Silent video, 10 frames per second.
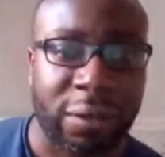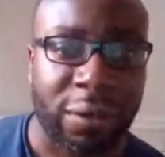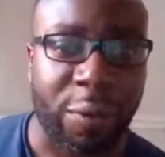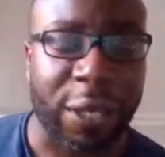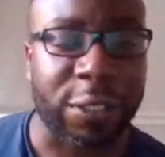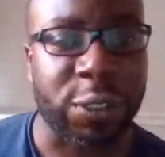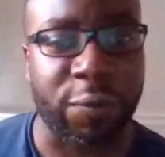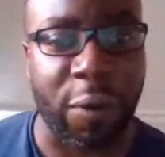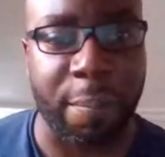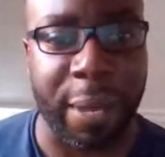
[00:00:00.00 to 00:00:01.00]
quite a tough
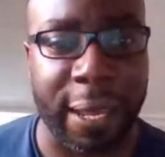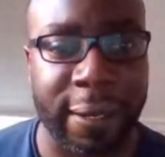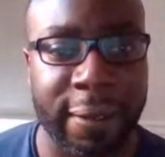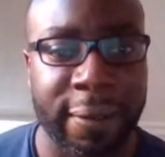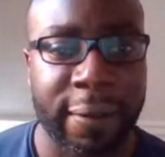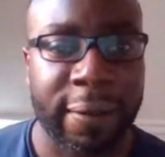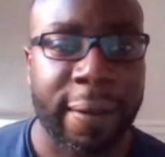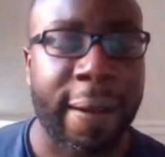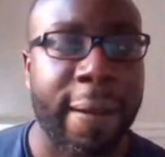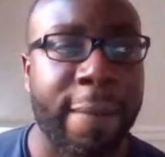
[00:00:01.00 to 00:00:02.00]
competitor.
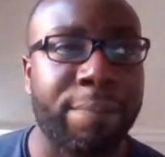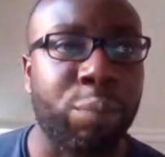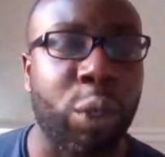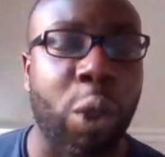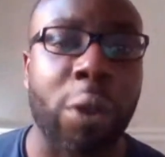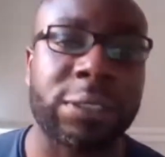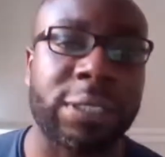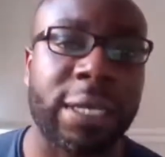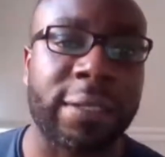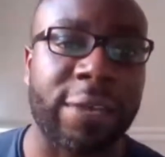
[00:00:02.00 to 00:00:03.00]
We can't
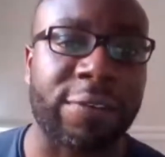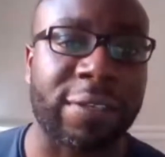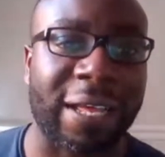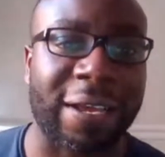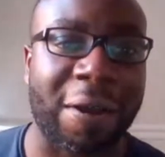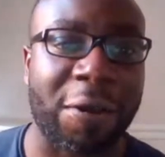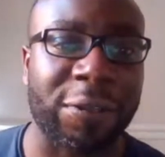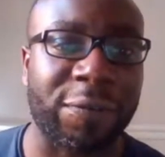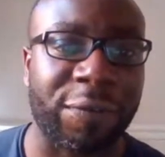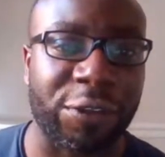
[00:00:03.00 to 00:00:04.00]
say Dejan
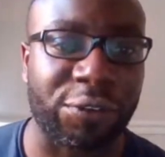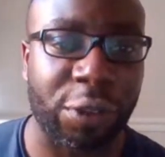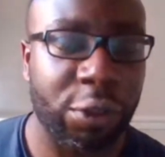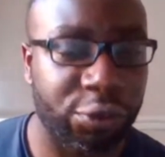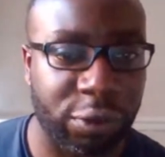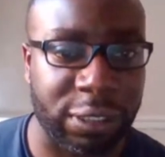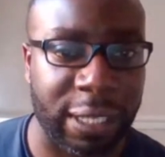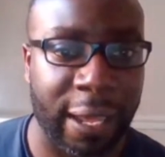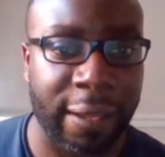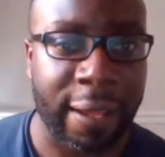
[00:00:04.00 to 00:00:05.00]
Zlaticanin's finished just
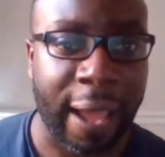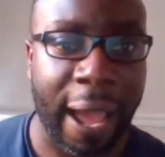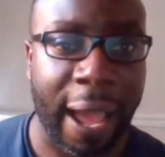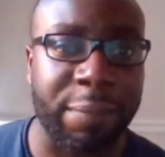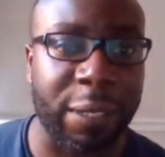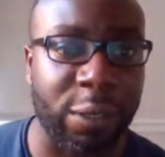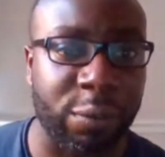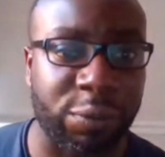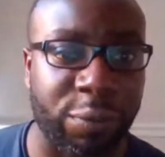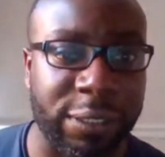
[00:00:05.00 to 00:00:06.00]
yet. Had he beat
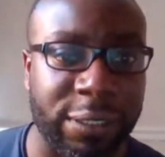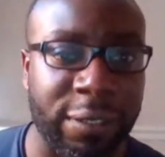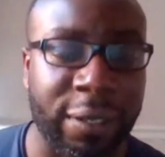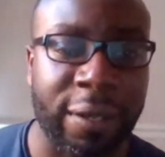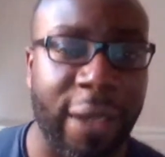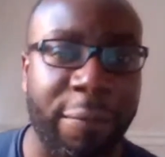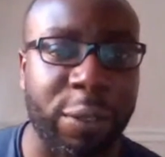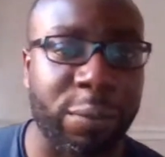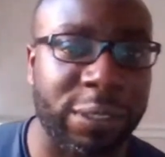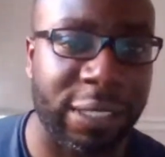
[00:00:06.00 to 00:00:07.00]
Lewis Ritson, everybody
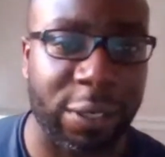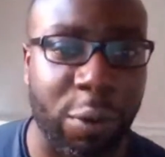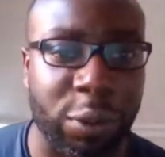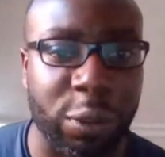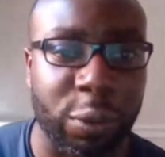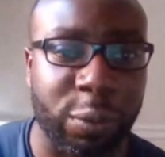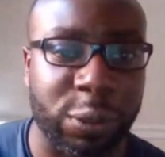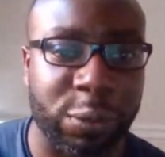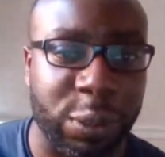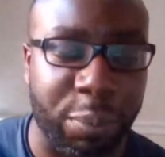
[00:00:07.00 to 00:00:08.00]
would have said, "Oh, Lewis
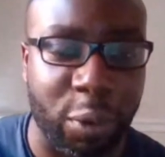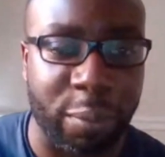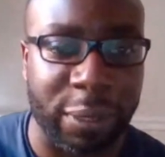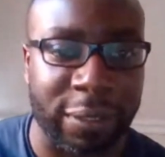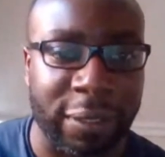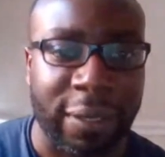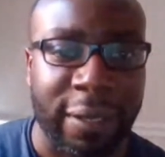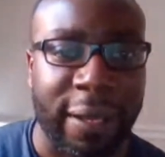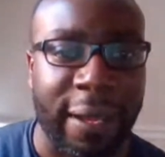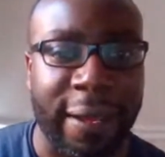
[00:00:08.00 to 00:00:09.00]
was a bum,"
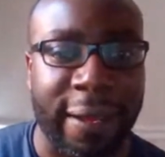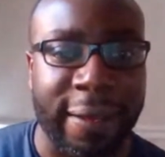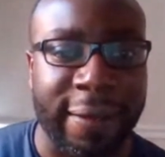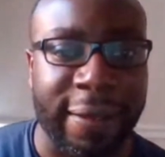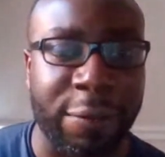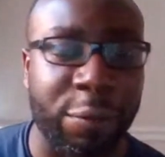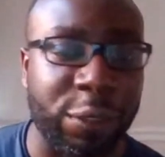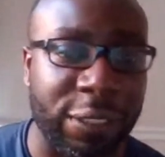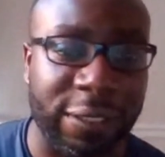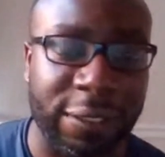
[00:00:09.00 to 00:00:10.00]
and it was.
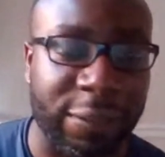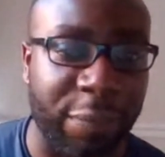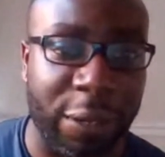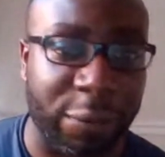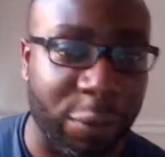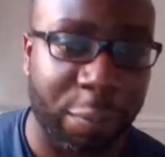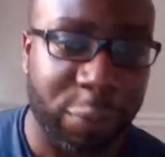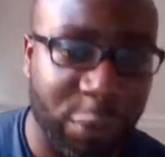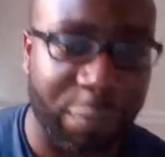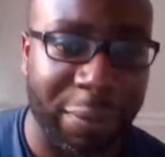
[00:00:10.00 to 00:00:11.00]

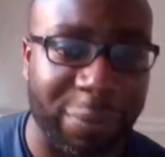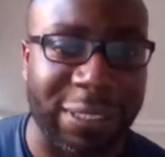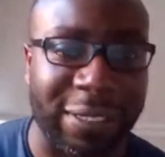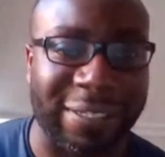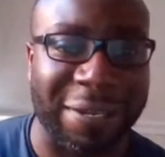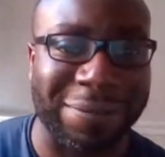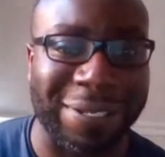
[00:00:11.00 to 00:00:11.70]
Some people are still saying it was a